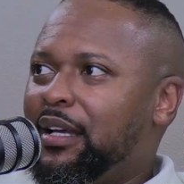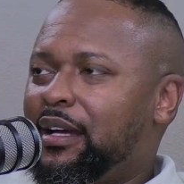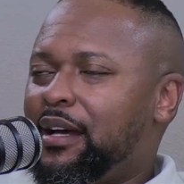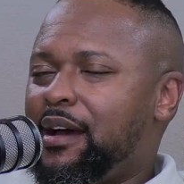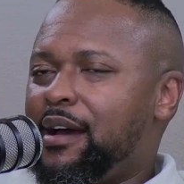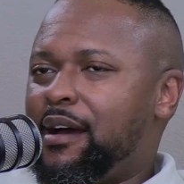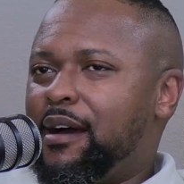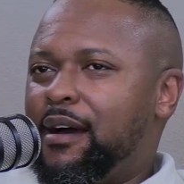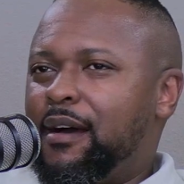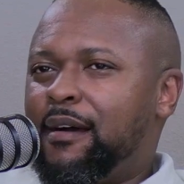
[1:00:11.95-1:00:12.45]

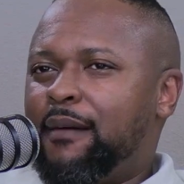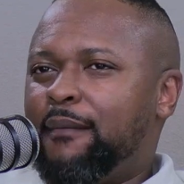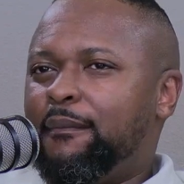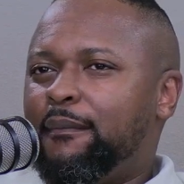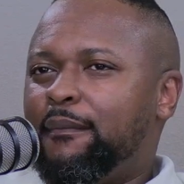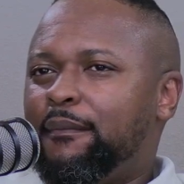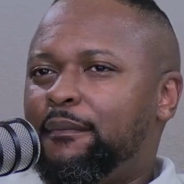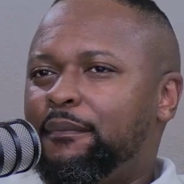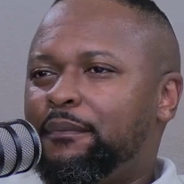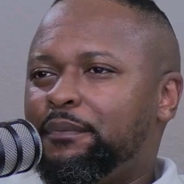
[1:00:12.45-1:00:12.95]

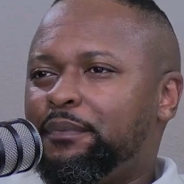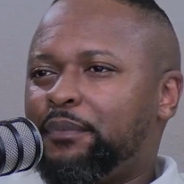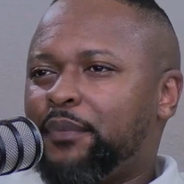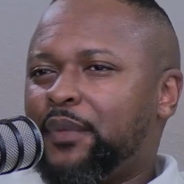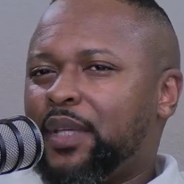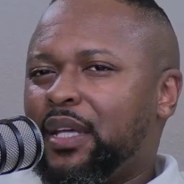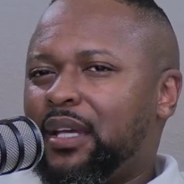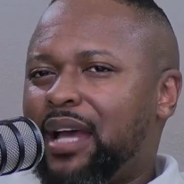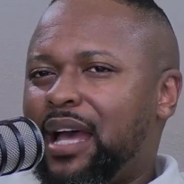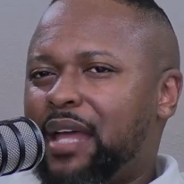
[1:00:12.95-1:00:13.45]

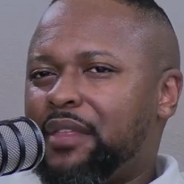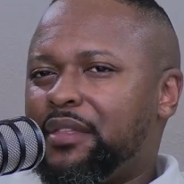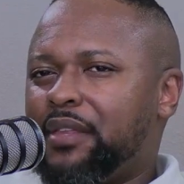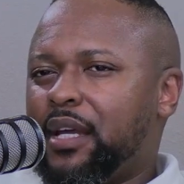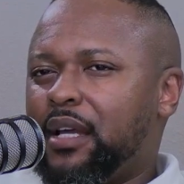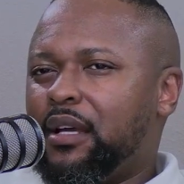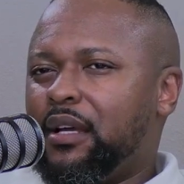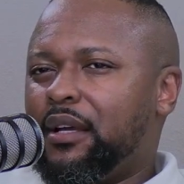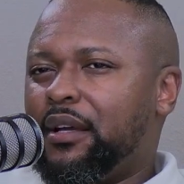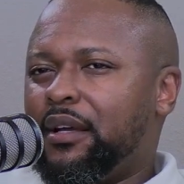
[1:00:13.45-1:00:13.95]
I
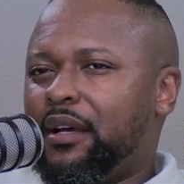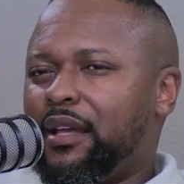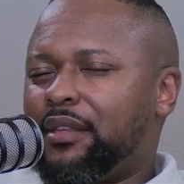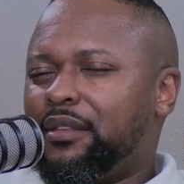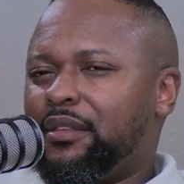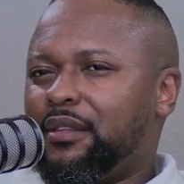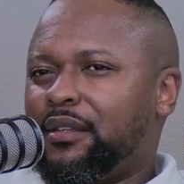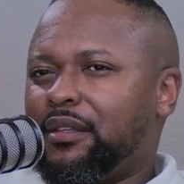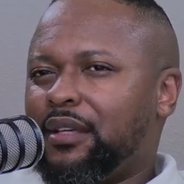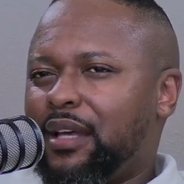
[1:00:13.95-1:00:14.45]
think
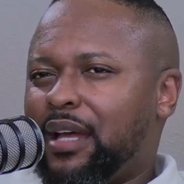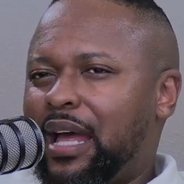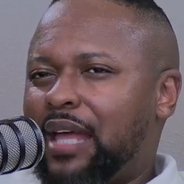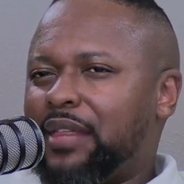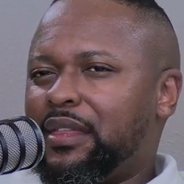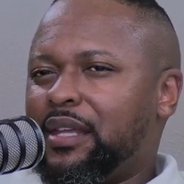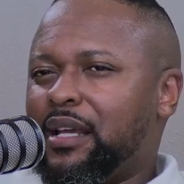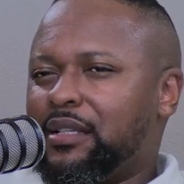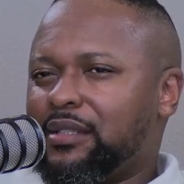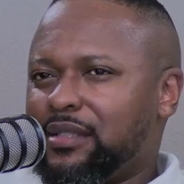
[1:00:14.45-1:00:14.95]

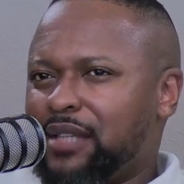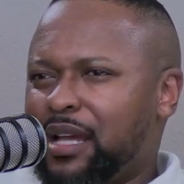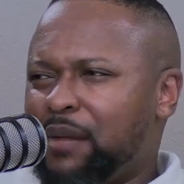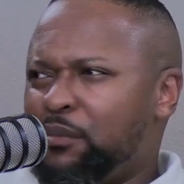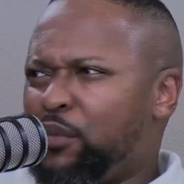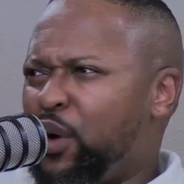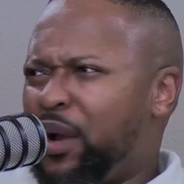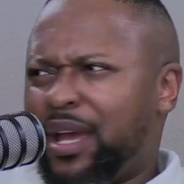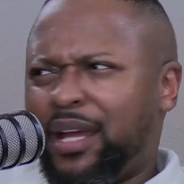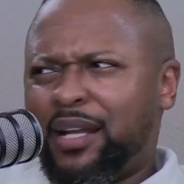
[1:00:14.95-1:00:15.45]

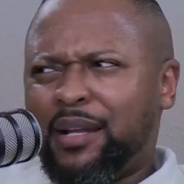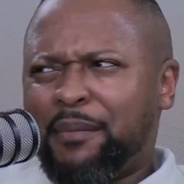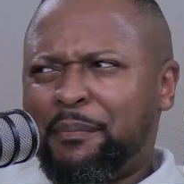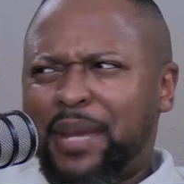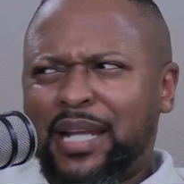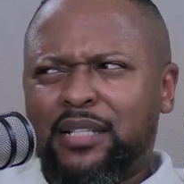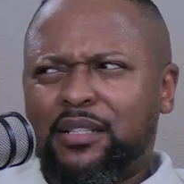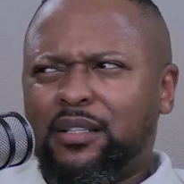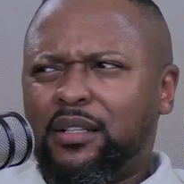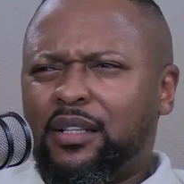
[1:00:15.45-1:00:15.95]
Samro had a
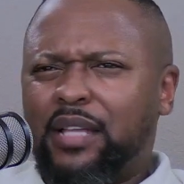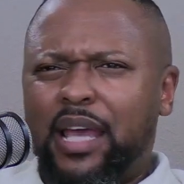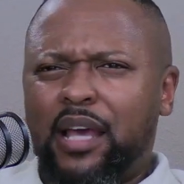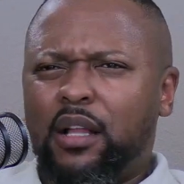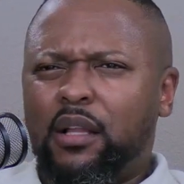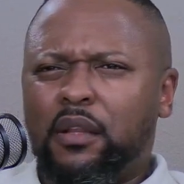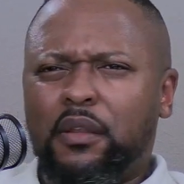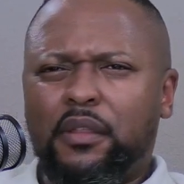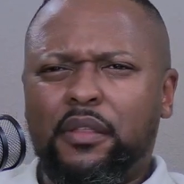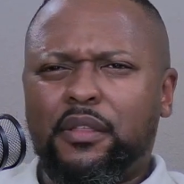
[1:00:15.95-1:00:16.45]
mental
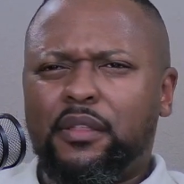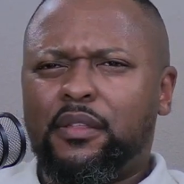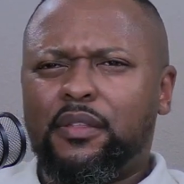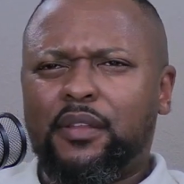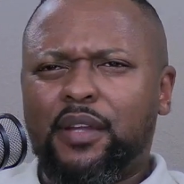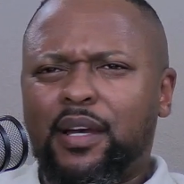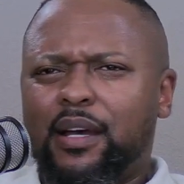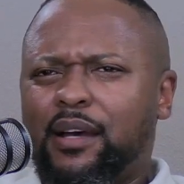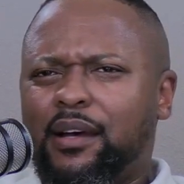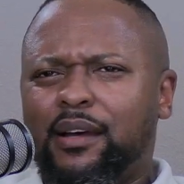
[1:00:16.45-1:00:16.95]
health
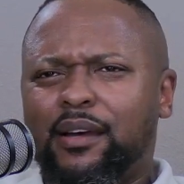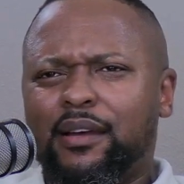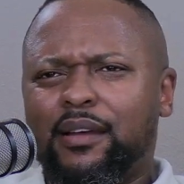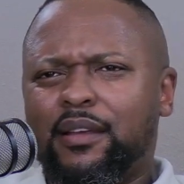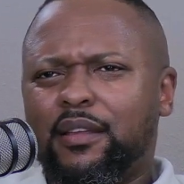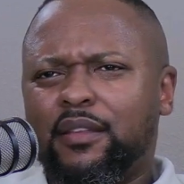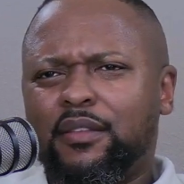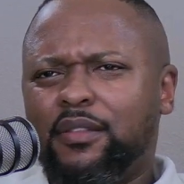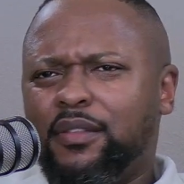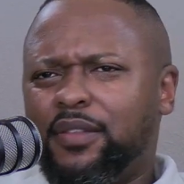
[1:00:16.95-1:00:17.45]

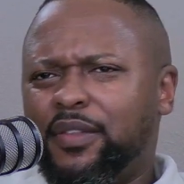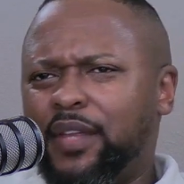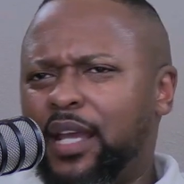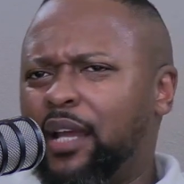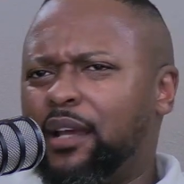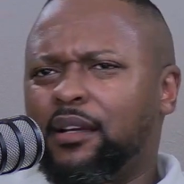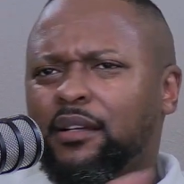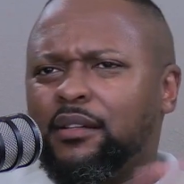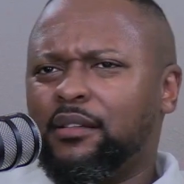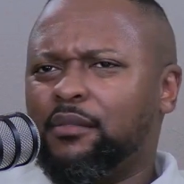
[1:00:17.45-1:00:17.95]

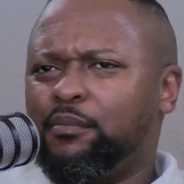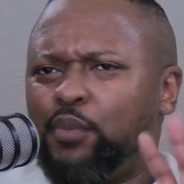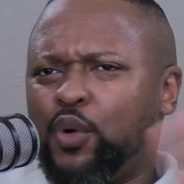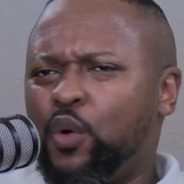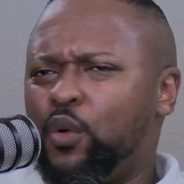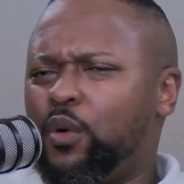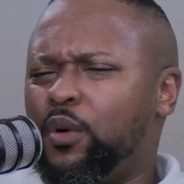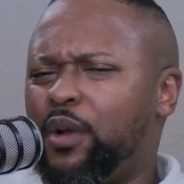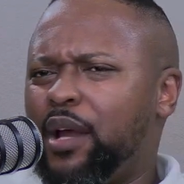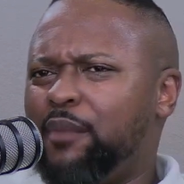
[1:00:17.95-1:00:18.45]

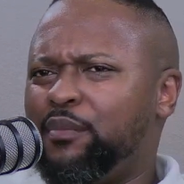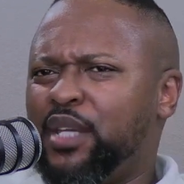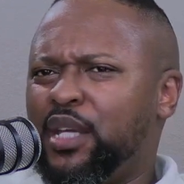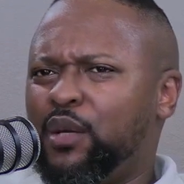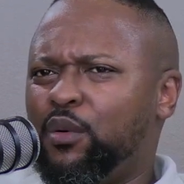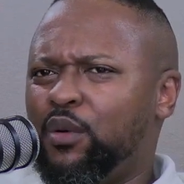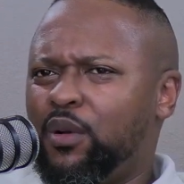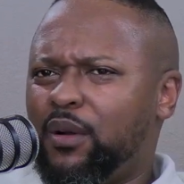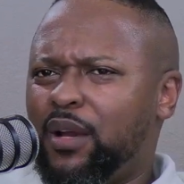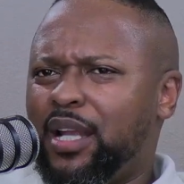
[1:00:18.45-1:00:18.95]
program they
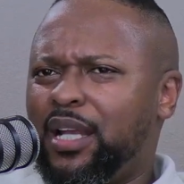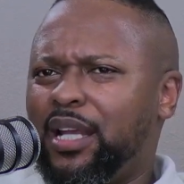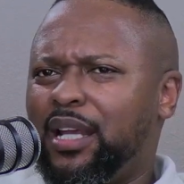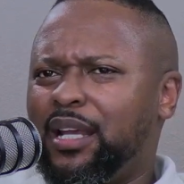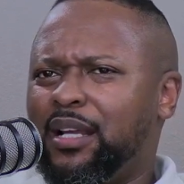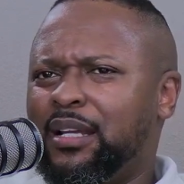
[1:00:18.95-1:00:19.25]
were running.